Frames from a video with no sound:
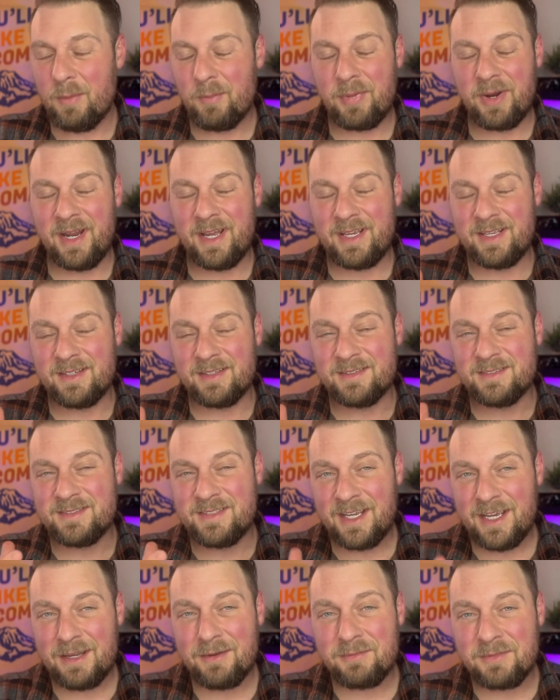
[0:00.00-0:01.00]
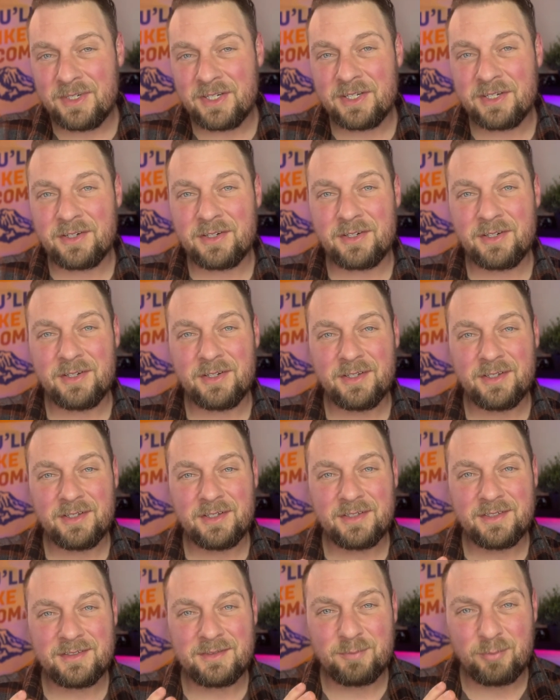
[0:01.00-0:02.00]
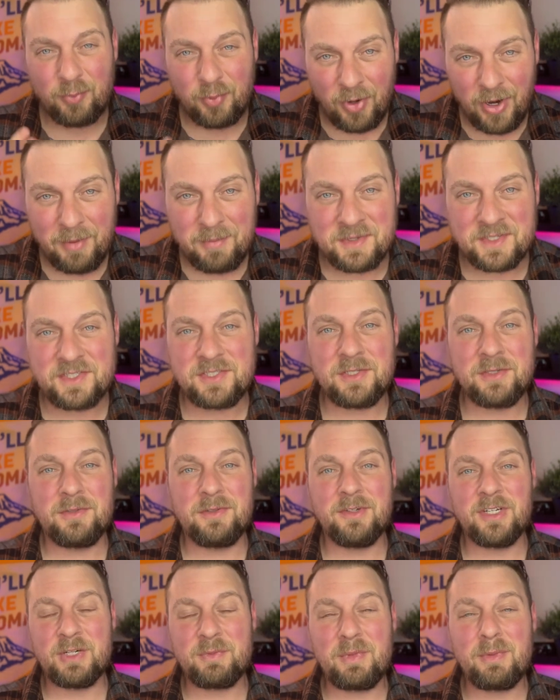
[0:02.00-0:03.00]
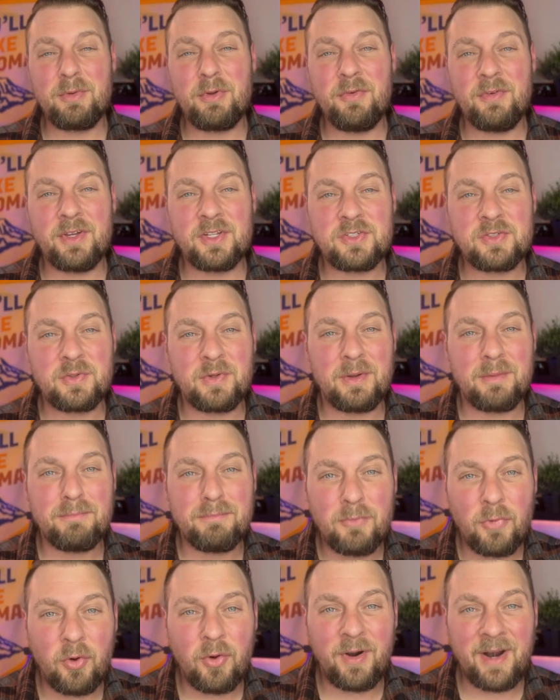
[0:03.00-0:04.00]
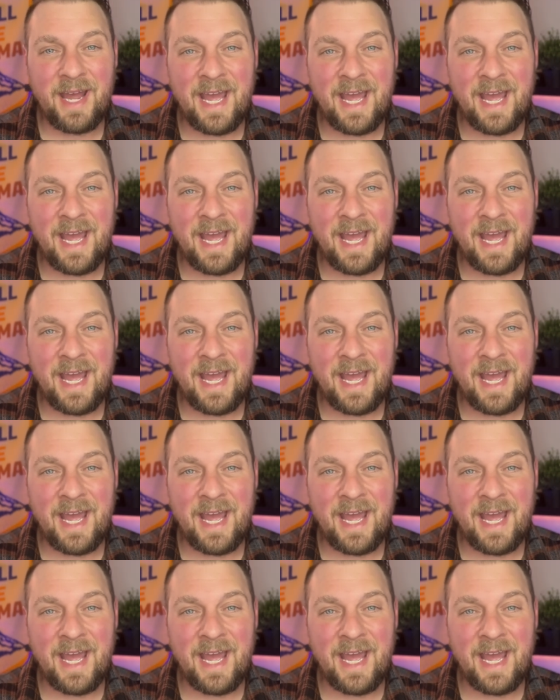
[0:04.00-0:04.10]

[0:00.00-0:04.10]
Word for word: but I can damn near promise you, you're going to be moving into a more